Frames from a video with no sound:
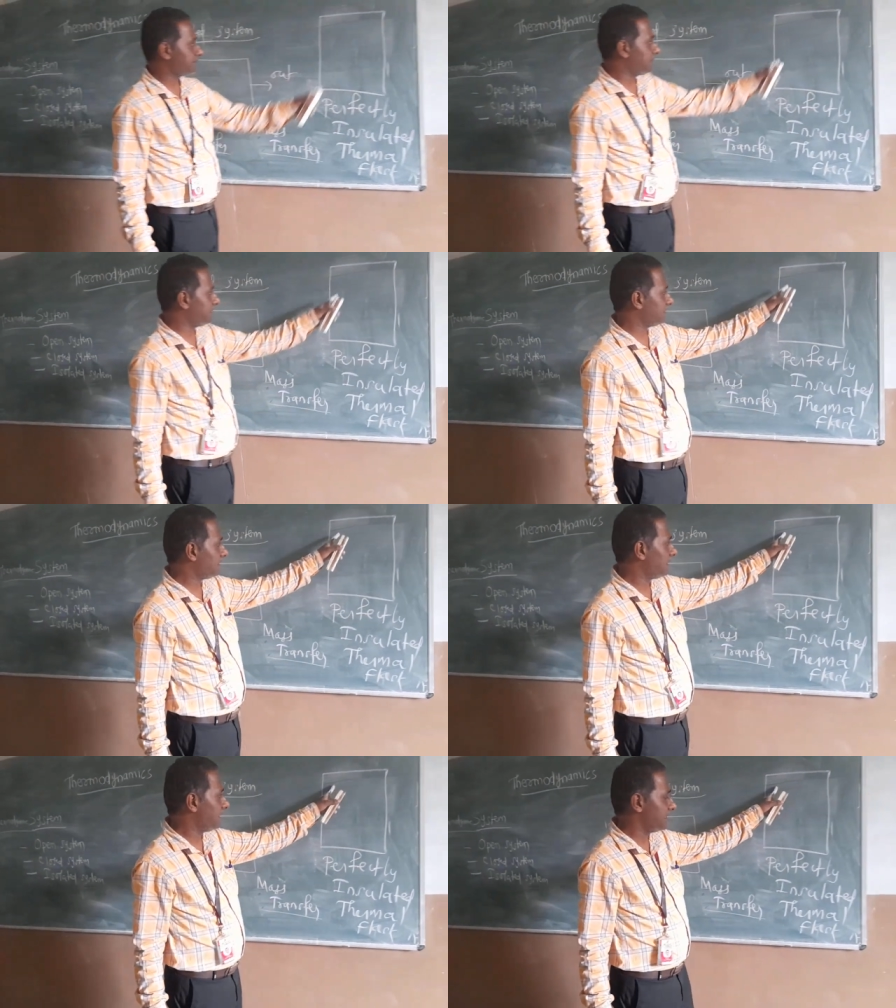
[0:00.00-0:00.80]
been
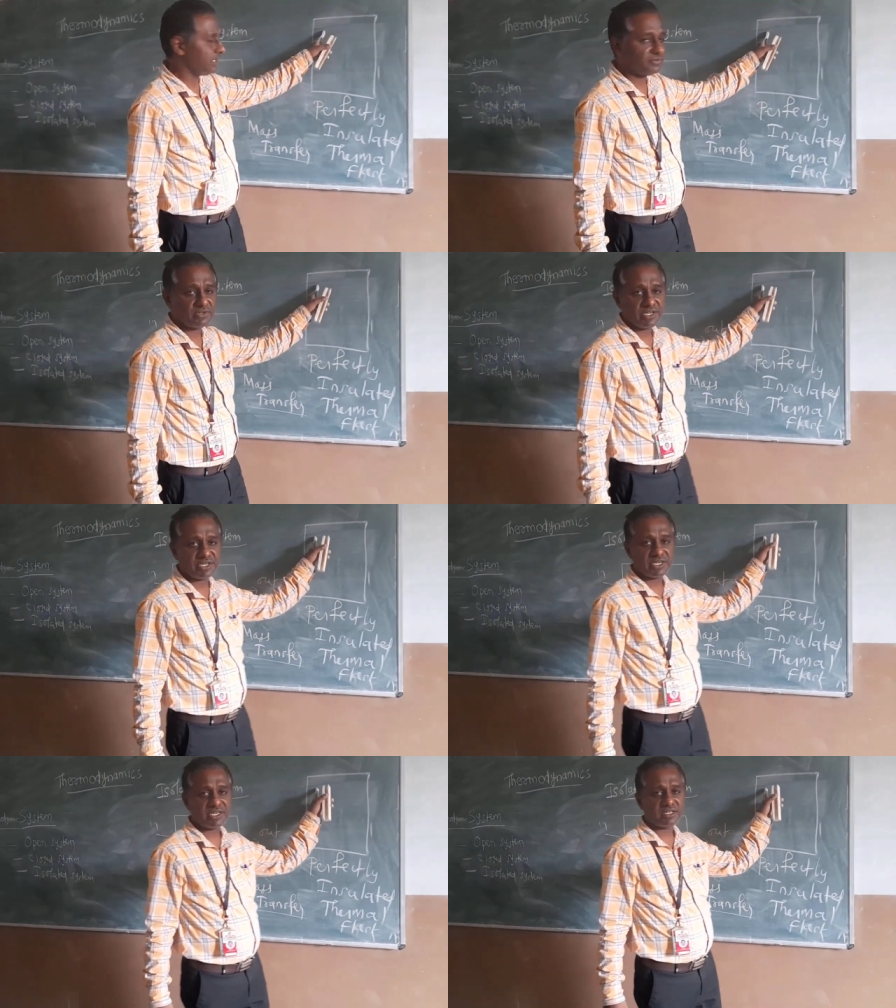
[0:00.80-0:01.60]

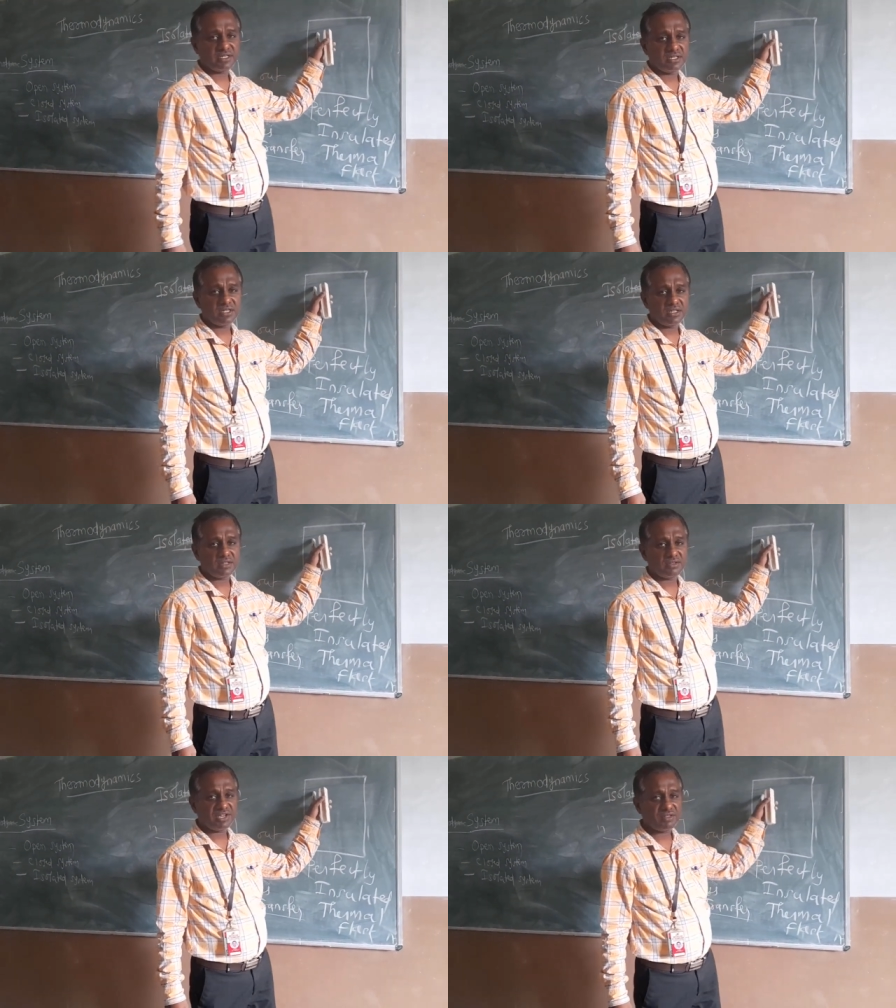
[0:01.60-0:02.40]
insulated.
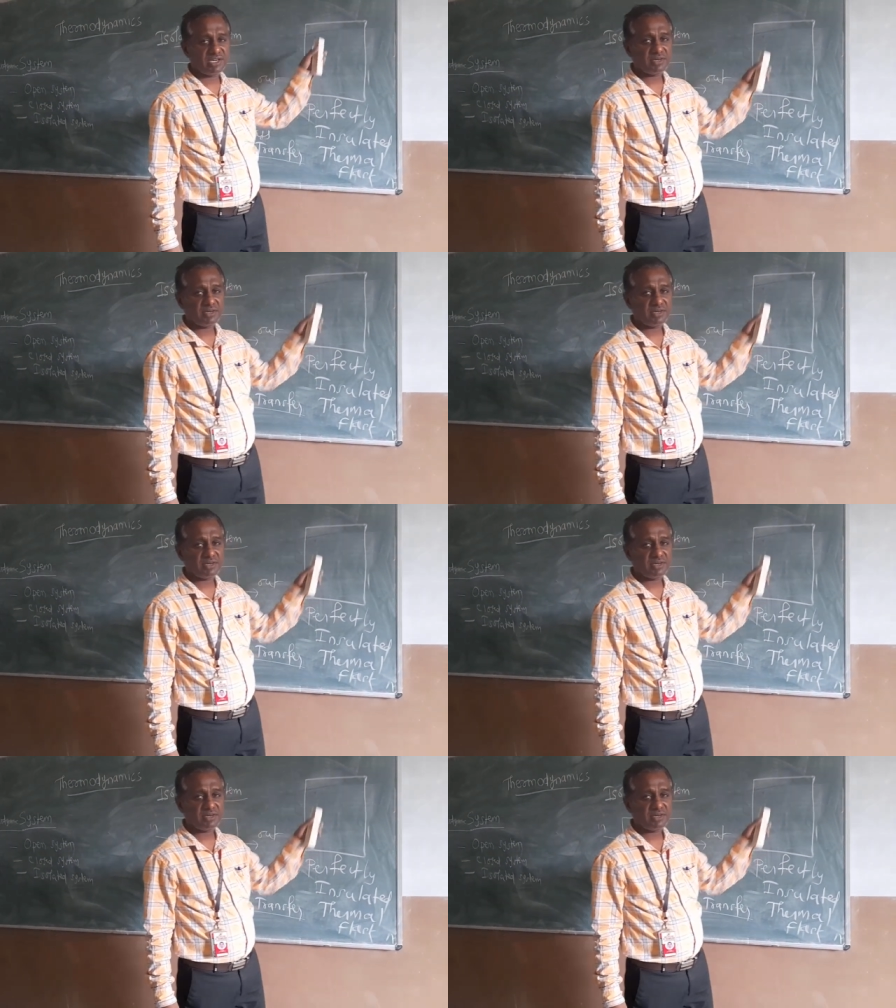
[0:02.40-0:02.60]
So insulated